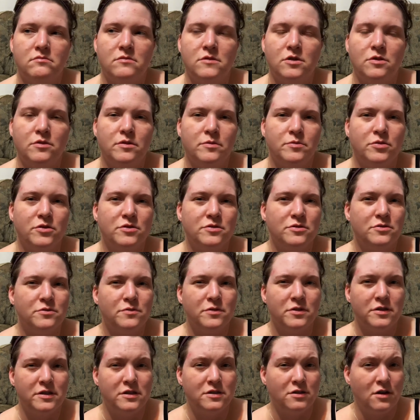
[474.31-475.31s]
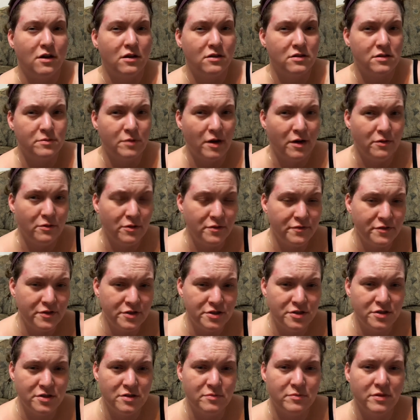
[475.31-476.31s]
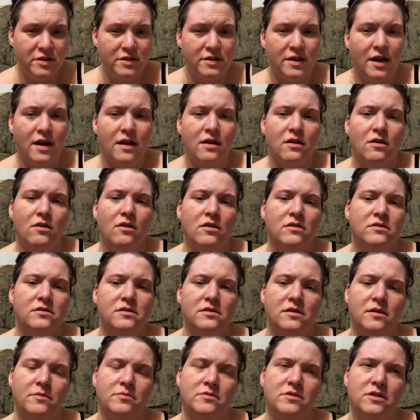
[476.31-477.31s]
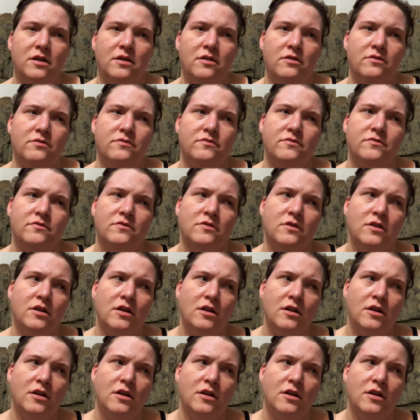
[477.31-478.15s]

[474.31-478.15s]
the only person who really talks about revision, but that concept of